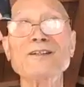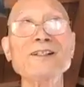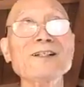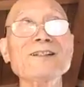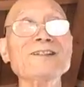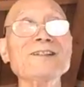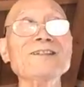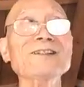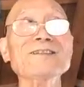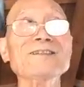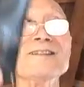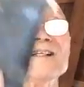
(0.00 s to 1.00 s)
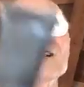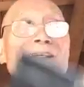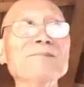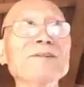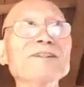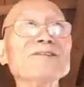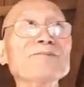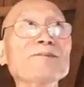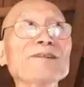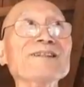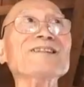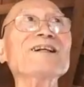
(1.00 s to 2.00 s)
Reality doesn't care much
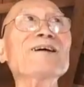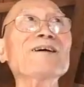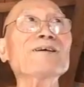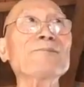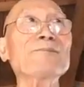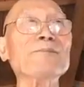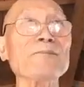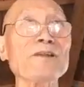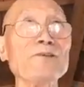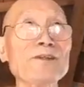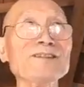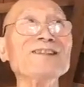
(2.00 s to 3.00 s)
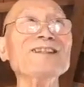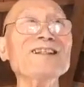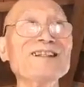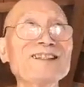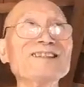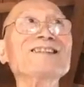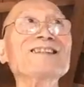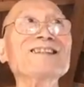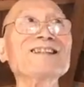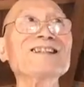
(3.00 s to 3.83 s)
about what it is.